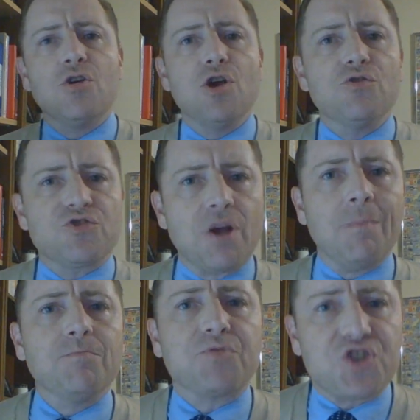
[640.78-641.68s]

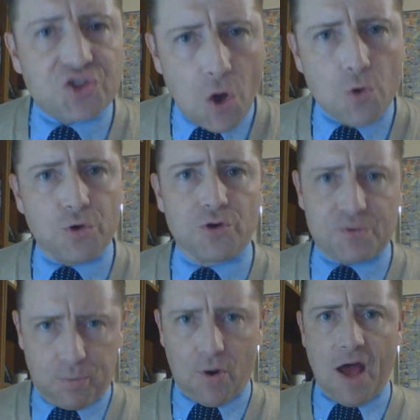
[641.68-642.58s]
Some Stoker's
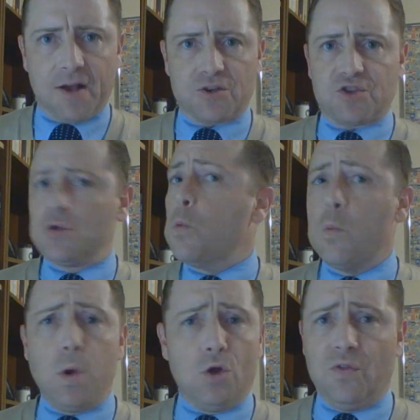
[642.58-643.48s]
products
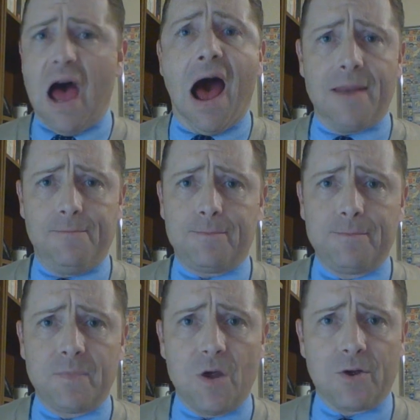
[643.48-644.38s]
will not.
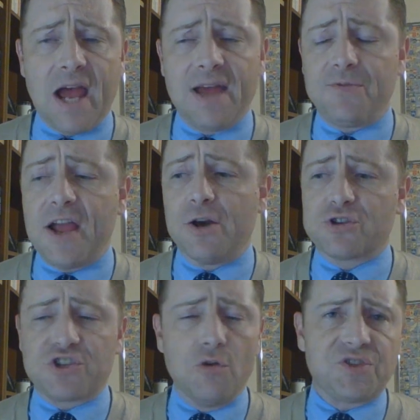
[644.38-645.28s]
Okay, they are
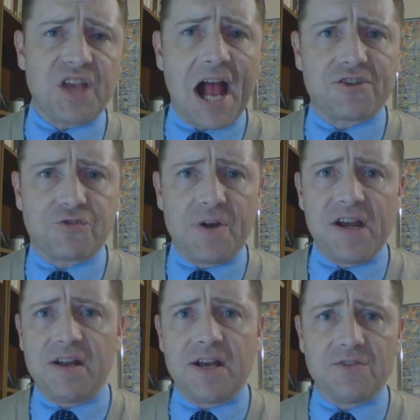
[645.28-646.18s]
so
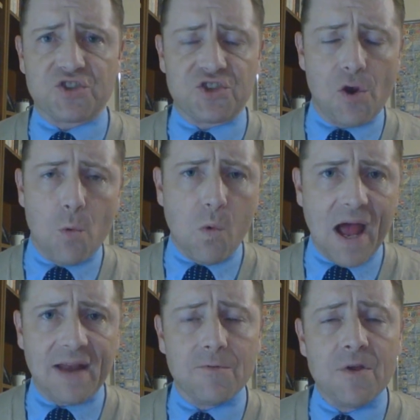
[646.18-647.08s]
saturated and so
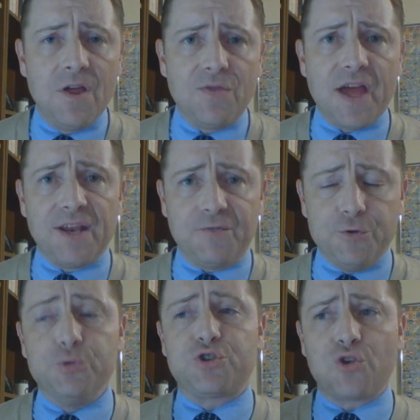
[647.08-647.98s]
wet that if you
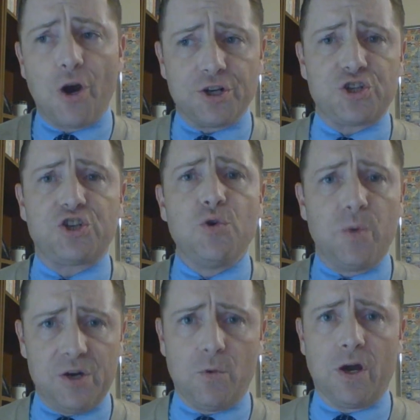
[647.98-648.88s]
start
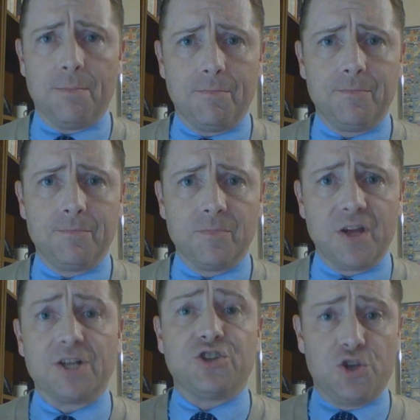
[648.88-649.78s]
chewing on them,
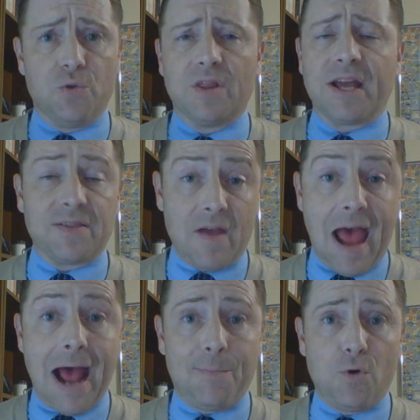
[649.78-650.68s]
like chewing like the
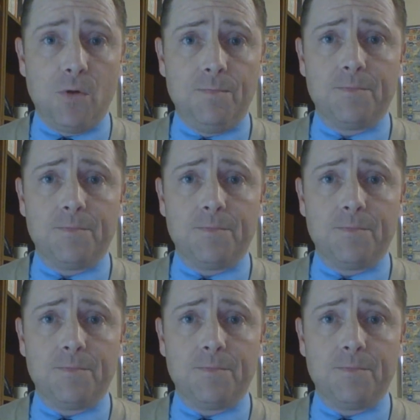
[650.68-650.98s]
apple,